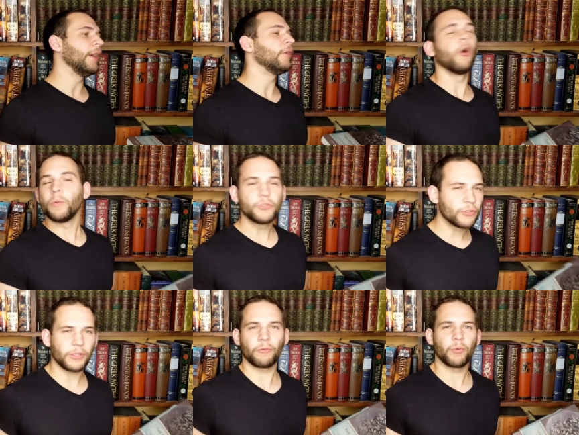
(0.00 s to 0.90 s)
and always
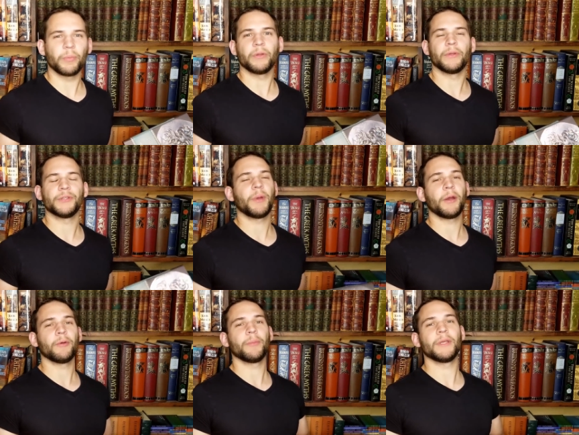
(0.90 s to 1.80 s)
just like rebuild his
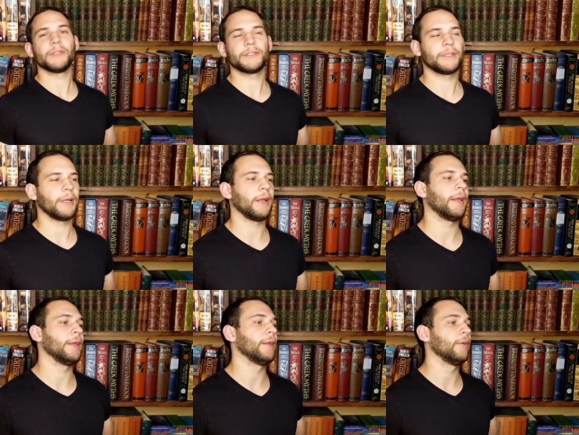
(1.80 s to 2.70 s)
power base.
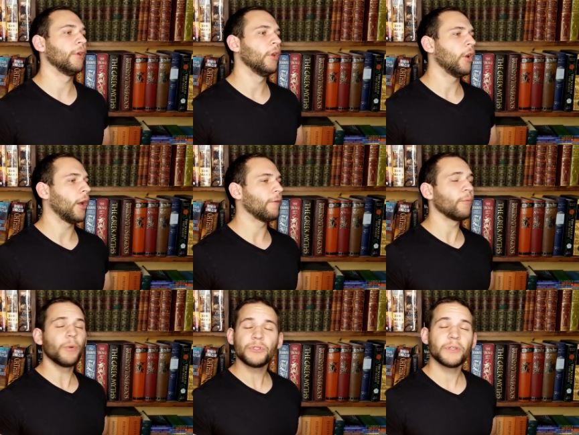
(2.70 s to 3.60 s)
And uh,
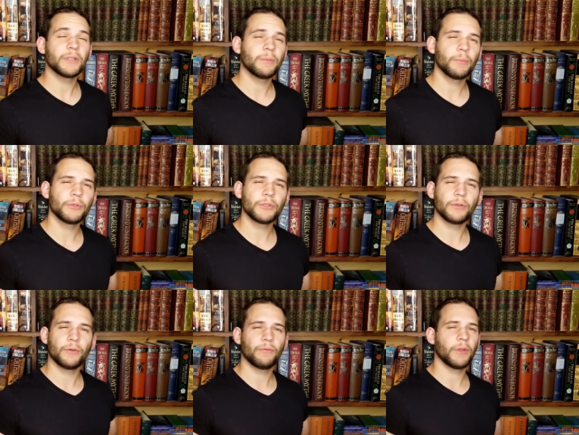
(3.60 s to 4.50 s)
for most of the
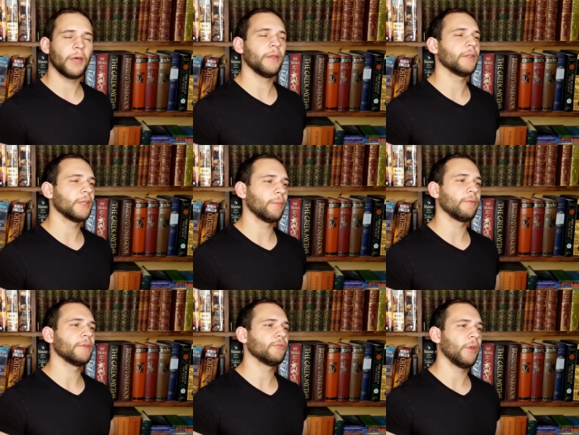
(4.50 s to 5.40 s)
most of uh, the time
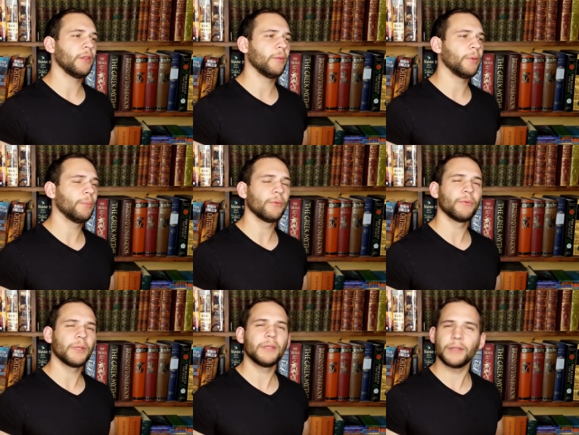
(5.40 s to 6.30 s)
of his reign, the people
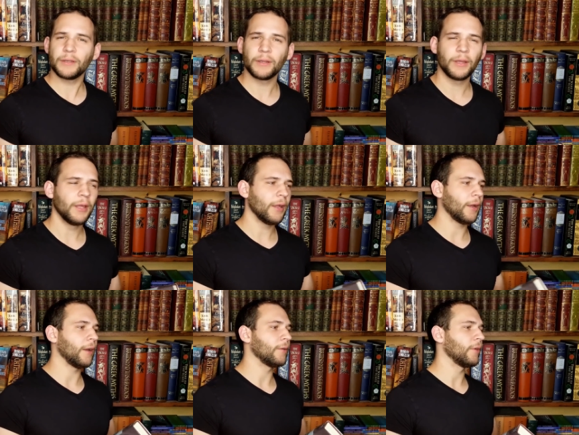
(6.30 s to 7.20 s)
really did
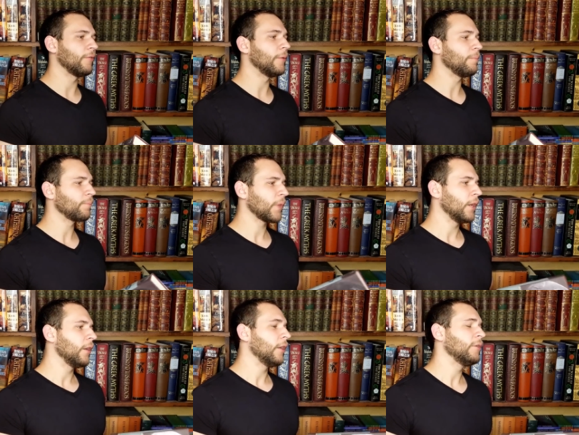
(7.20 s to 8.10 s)
uh, love him.
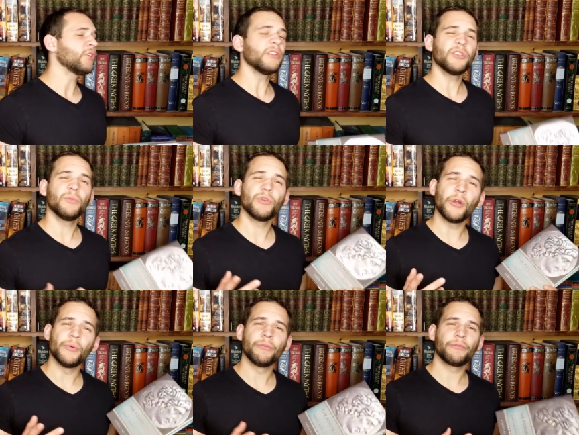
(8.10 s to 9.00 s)
He was also
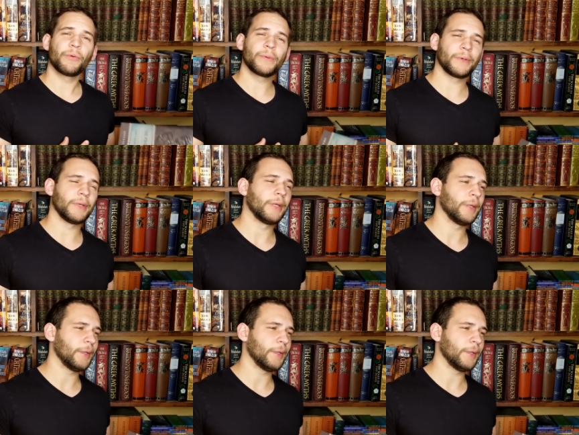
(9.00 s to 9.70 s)
known for